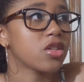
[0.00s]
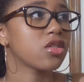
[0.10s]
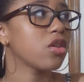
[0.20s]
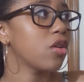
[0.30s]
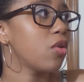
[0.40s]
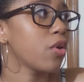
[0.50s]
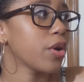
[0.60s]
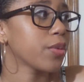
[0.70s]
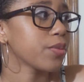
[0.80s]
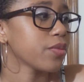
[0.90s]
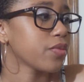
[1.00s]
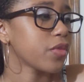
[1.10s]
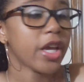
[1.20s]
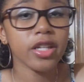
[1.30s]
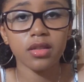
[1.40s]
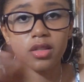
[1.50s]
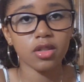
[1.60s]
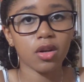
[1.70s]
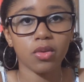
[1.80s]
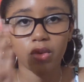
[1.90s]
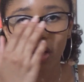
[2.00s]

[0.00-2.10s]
So and you know,